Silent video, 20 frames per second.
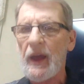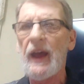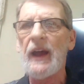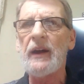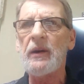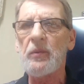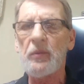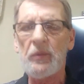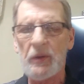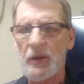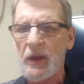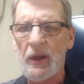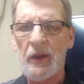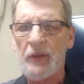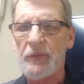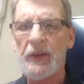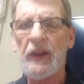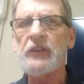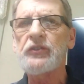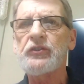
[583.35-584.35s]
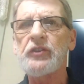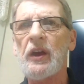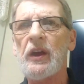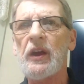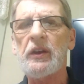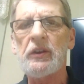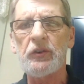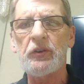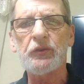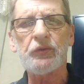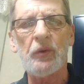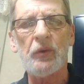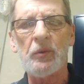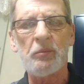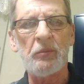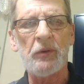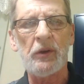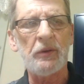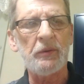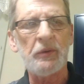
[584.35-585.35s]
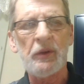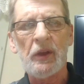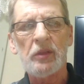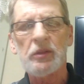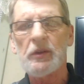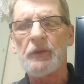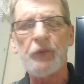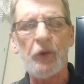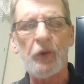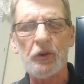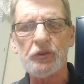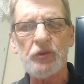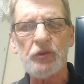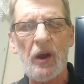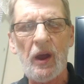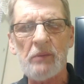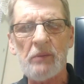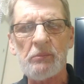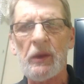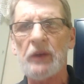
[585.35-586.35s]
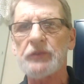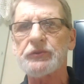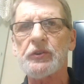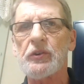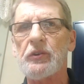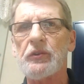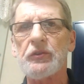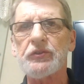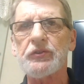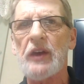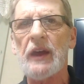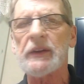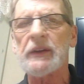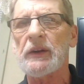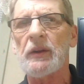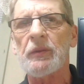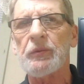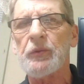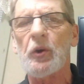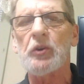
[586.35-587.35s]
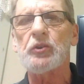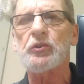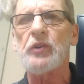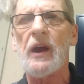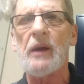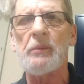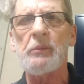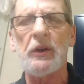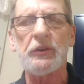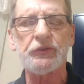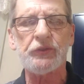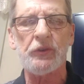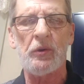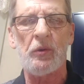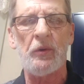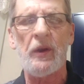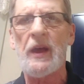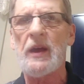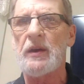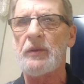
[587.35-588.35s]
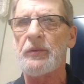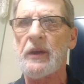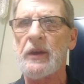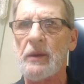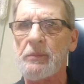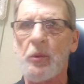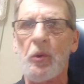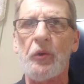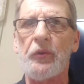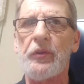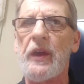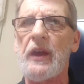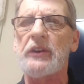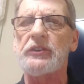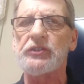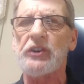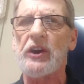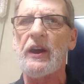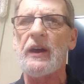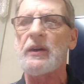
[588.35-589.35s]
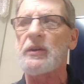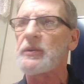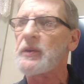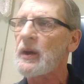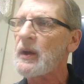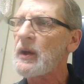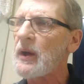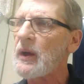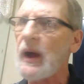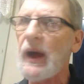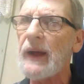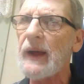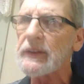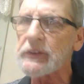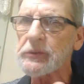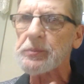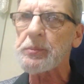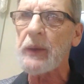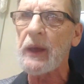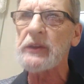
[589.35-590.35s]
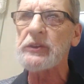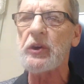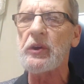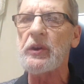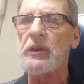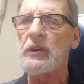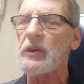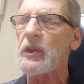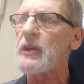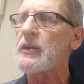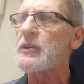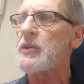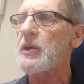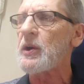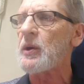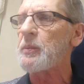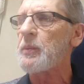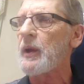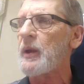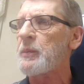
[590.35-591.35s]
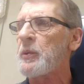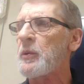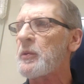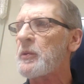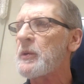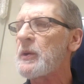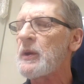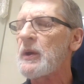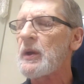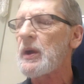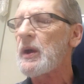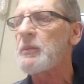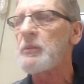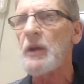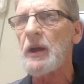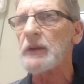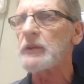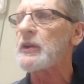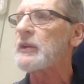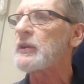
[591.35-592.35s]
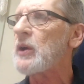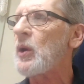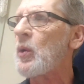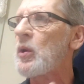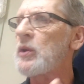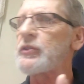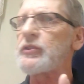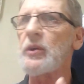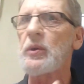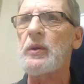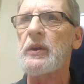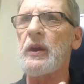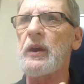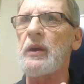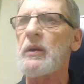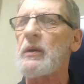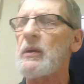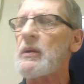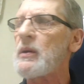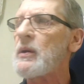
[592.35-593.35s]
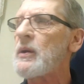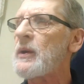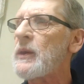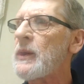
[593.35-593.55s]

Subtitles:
how they changed from the first trimester to the second and third trimester on how they abort that child. I explained it in detail, people. I'm not going to go into it here.